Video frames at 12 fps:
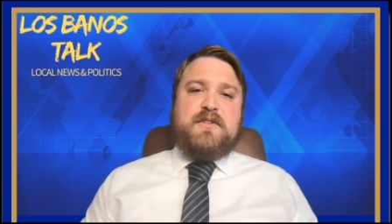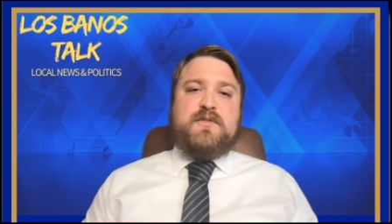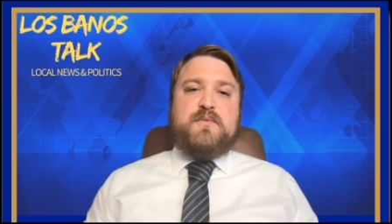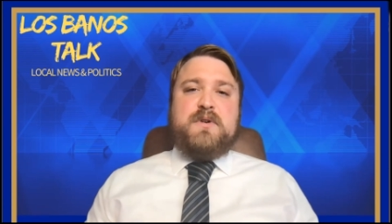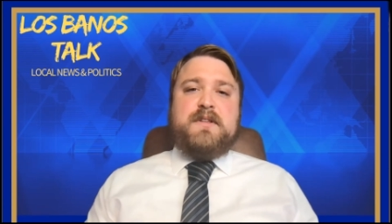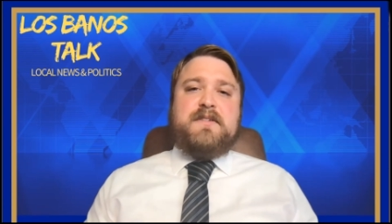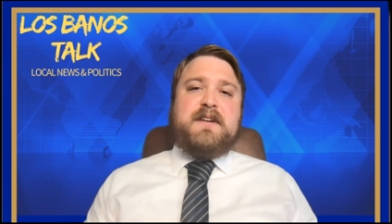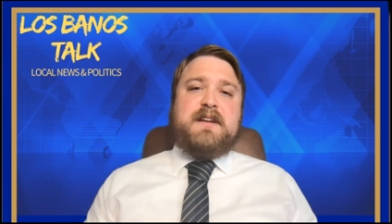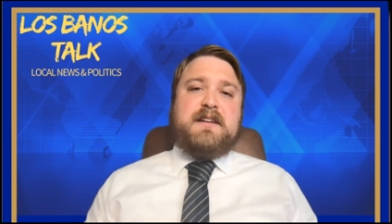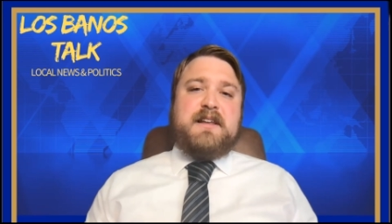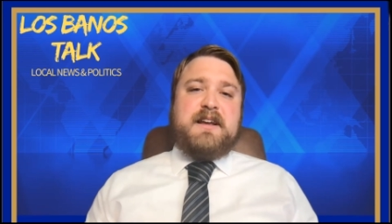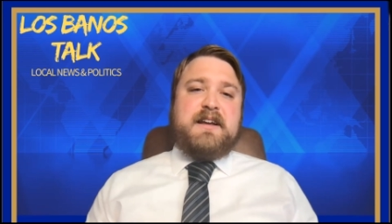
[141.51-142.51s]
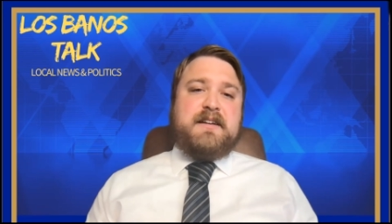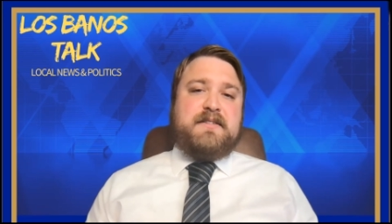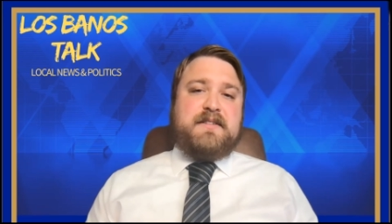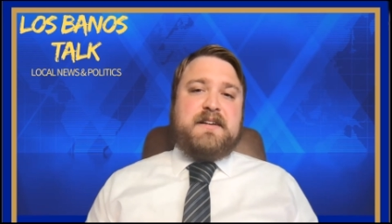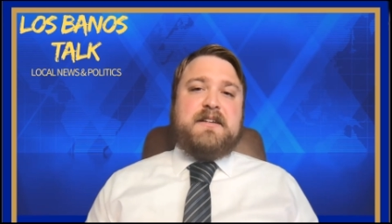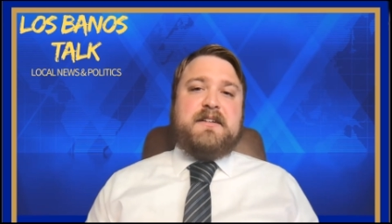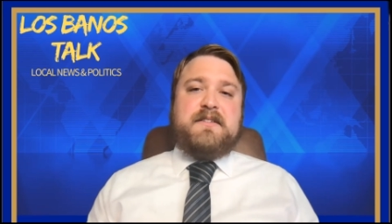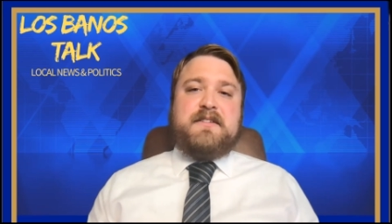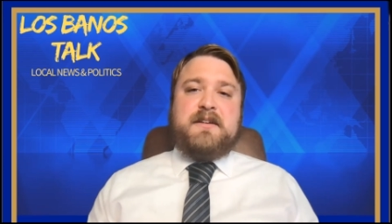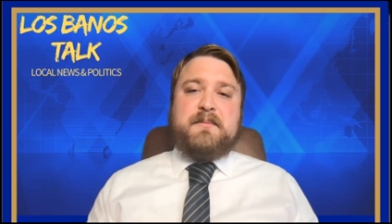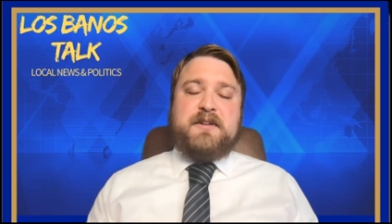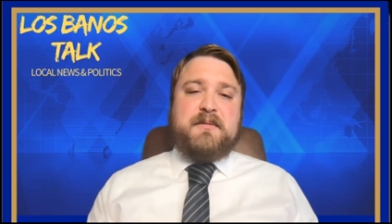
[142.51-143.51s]
So, once again, like I said, on
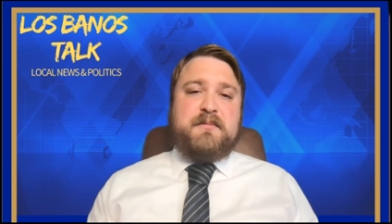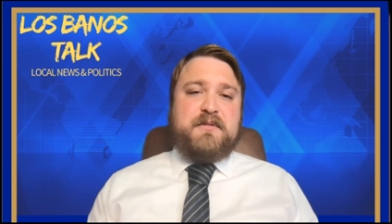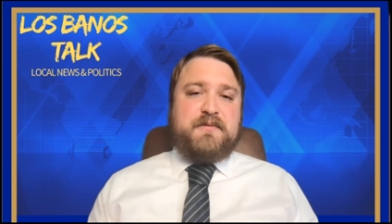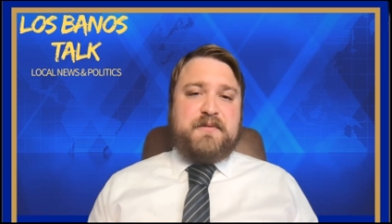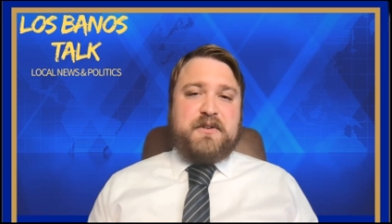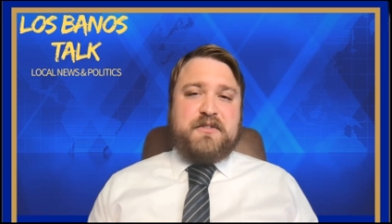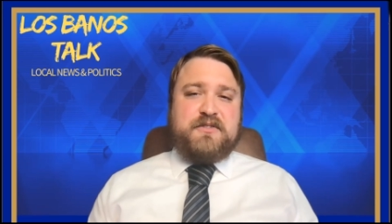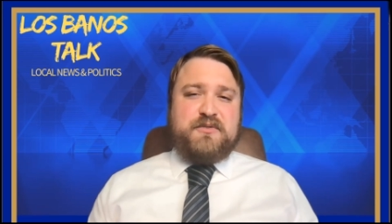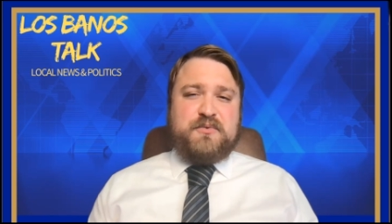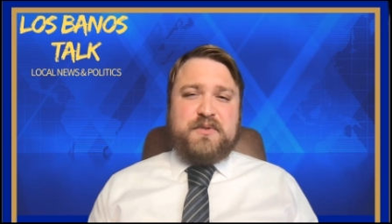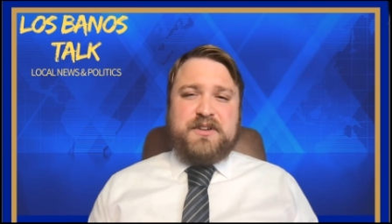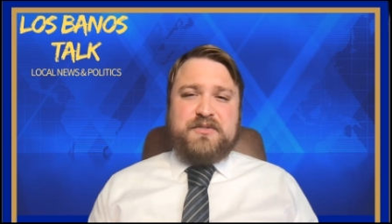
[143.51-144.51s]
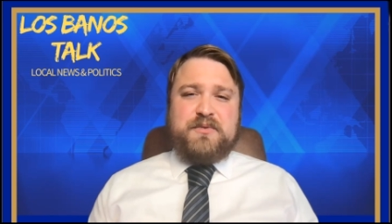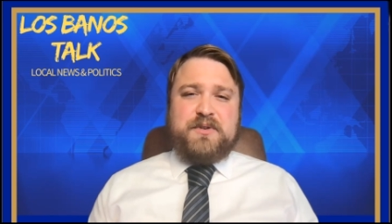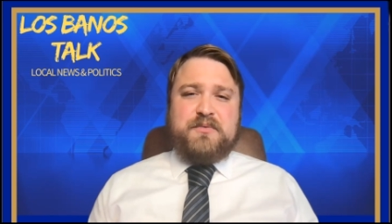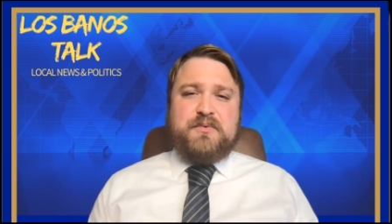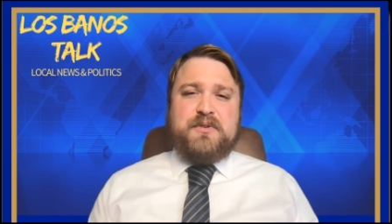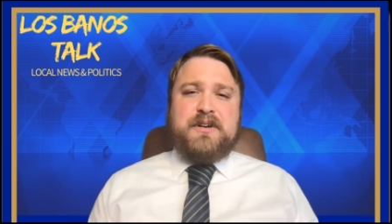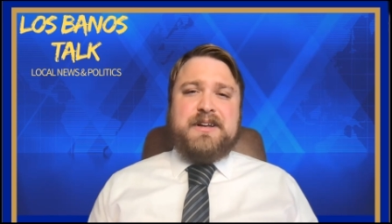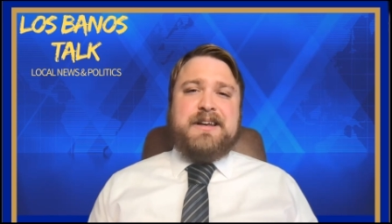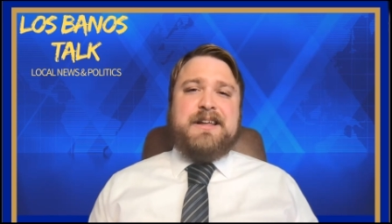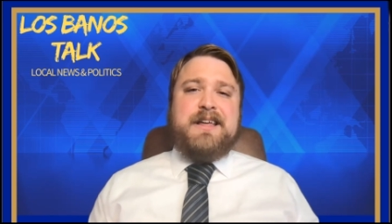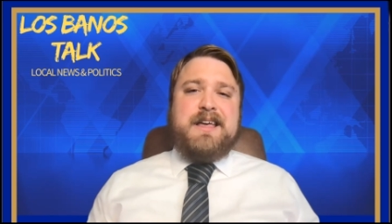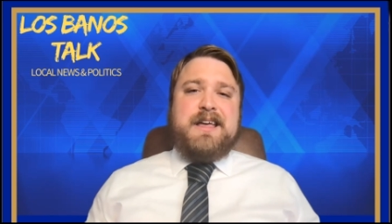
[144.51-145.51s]
September 1st,
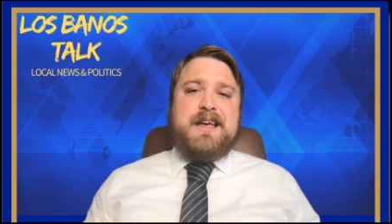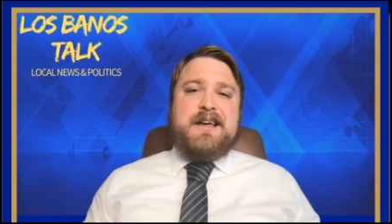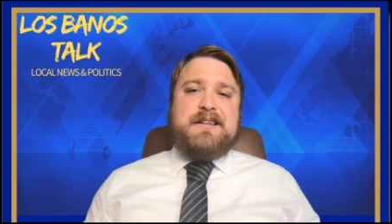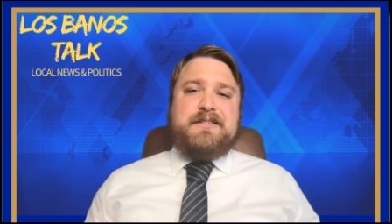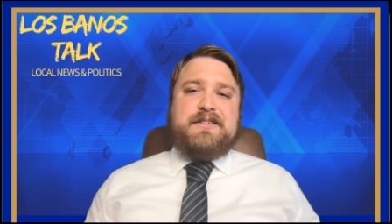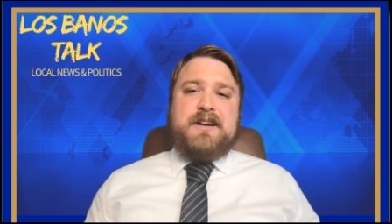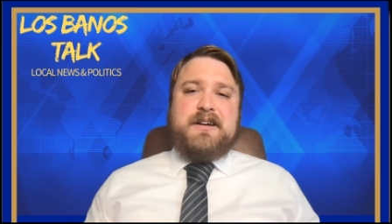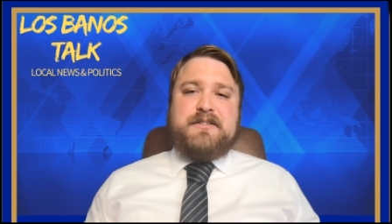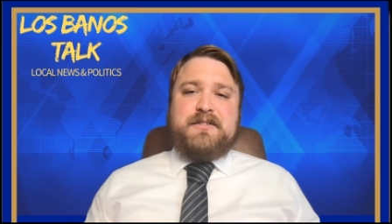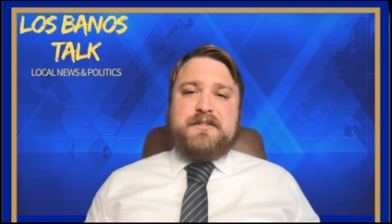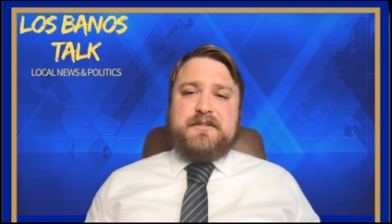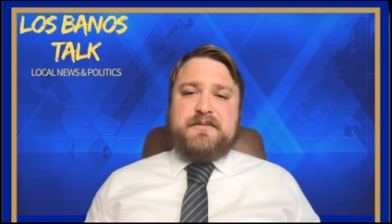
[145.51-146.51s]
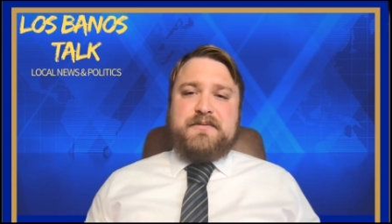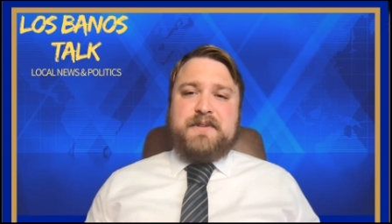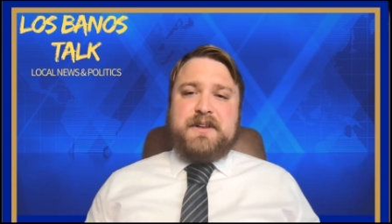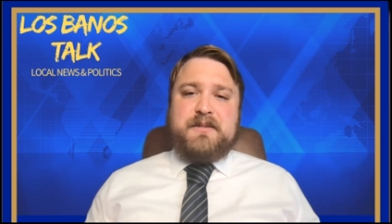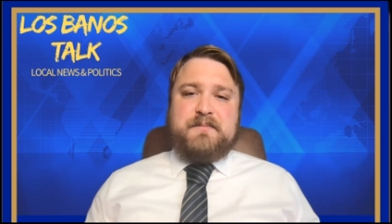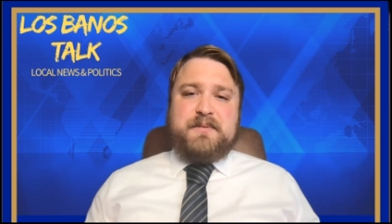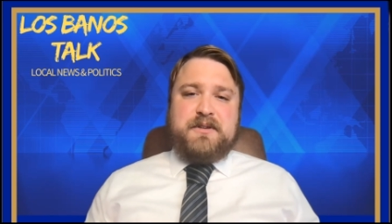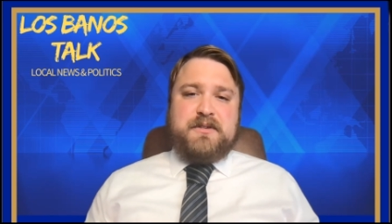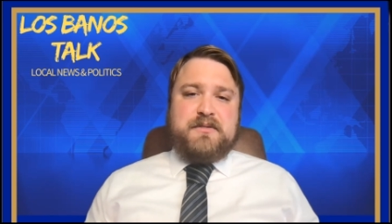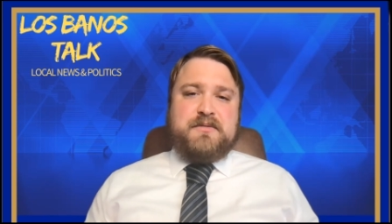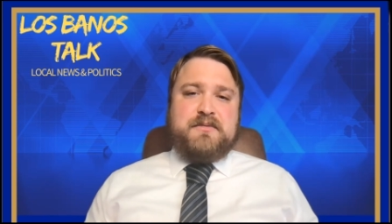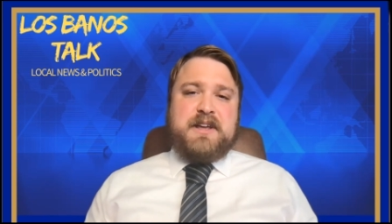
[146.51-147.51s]
2021, Dr. Phillip
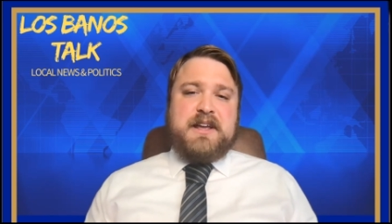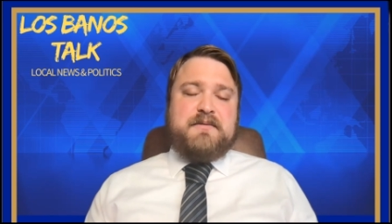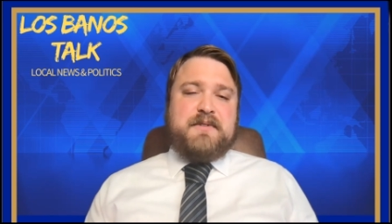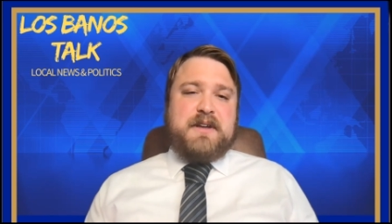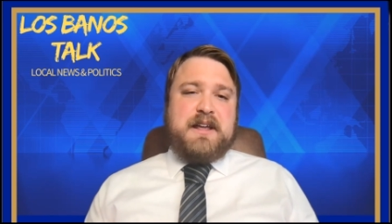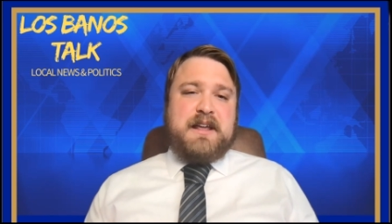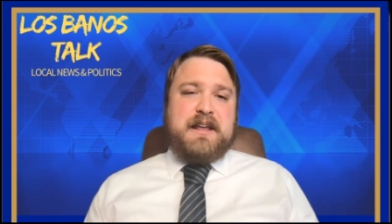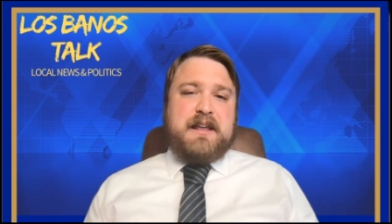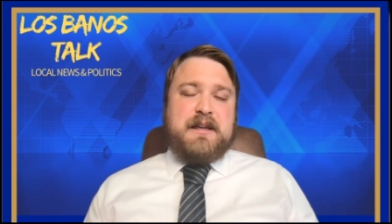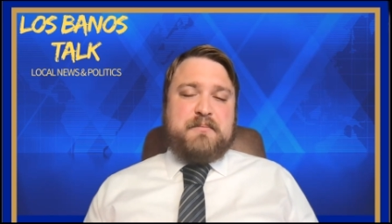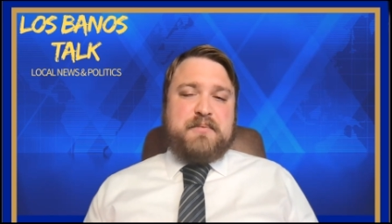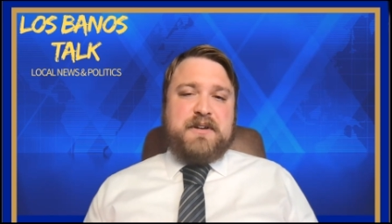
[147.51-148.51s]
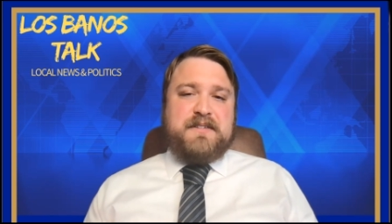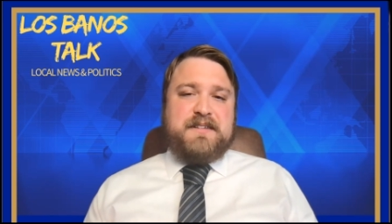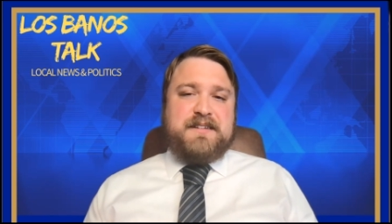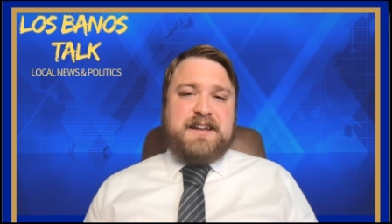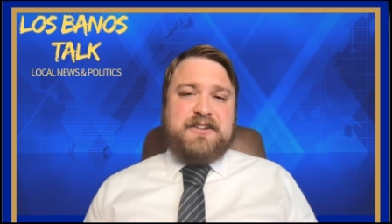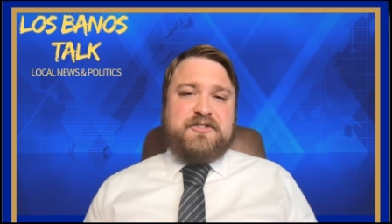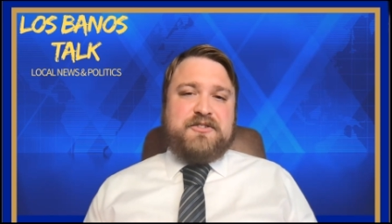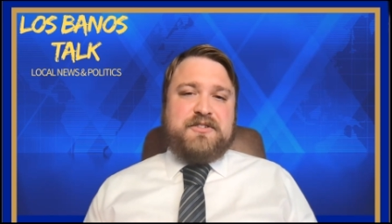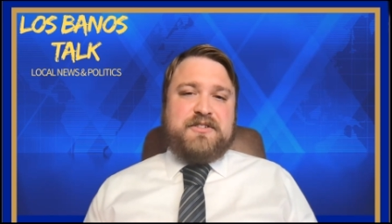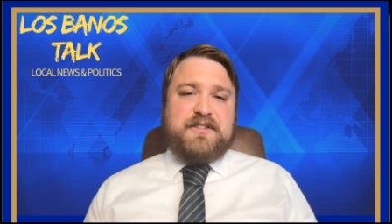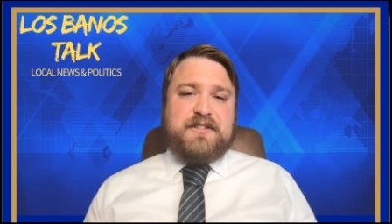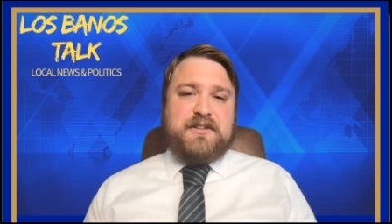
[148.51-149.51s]
Yu gave a
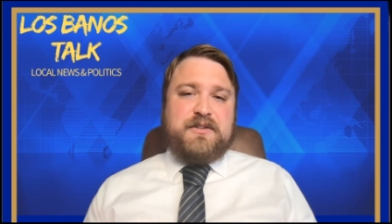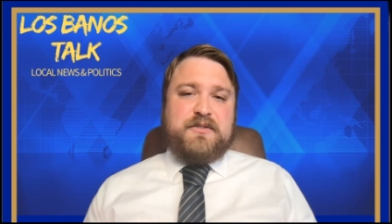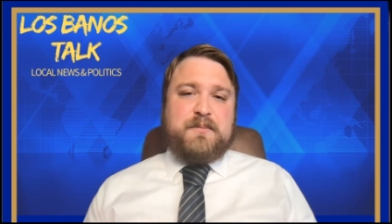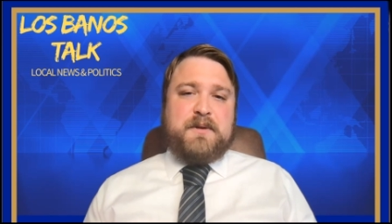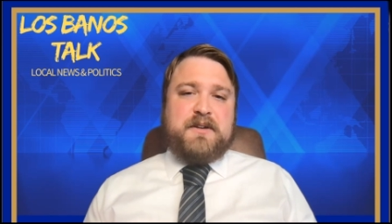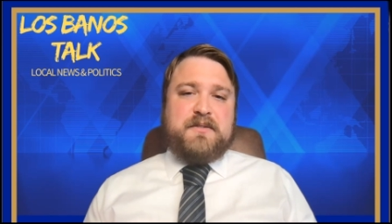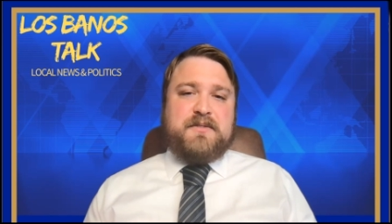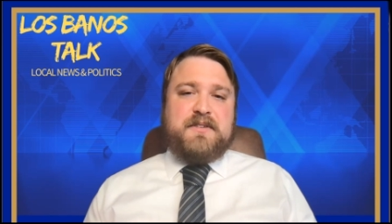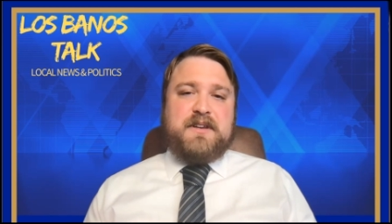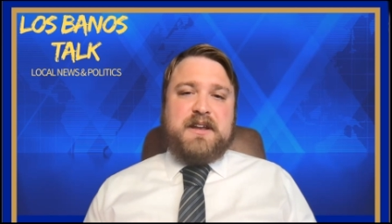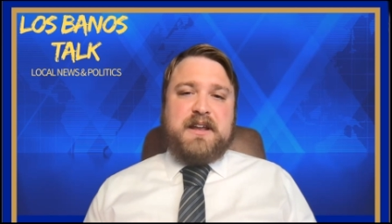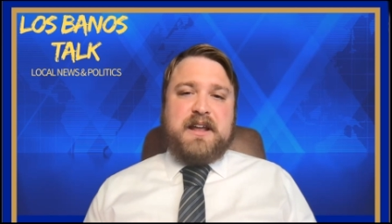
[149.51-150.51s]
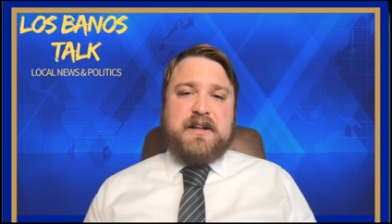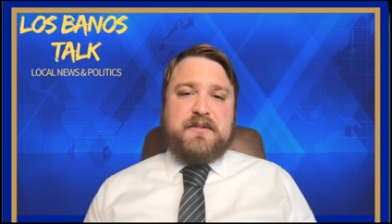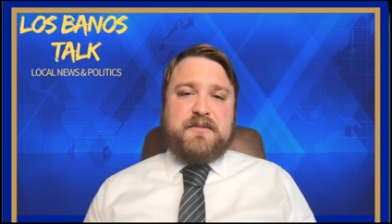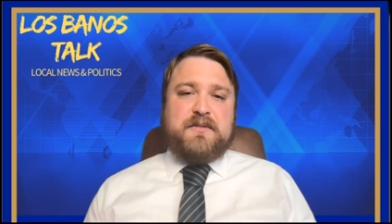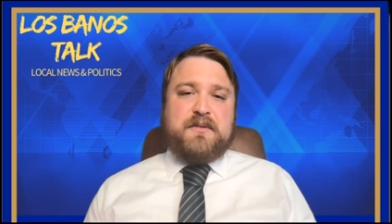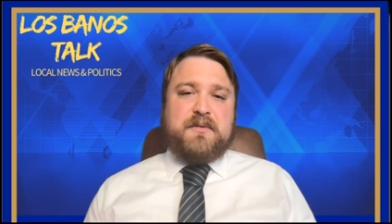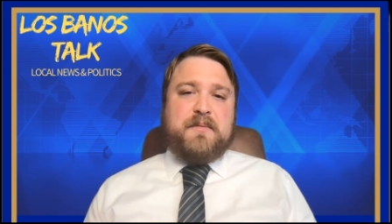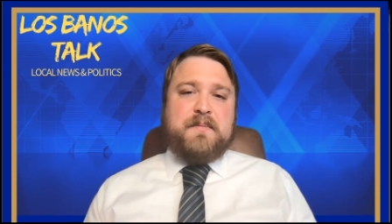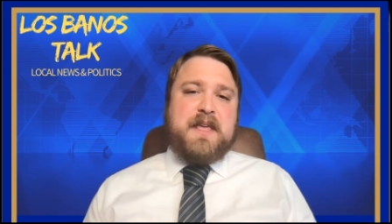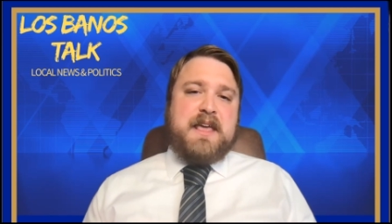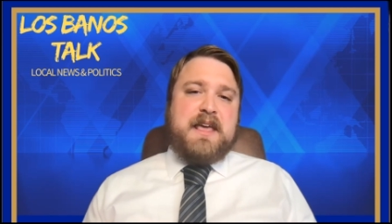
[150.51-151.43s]
presentation to the Los Banos City Council,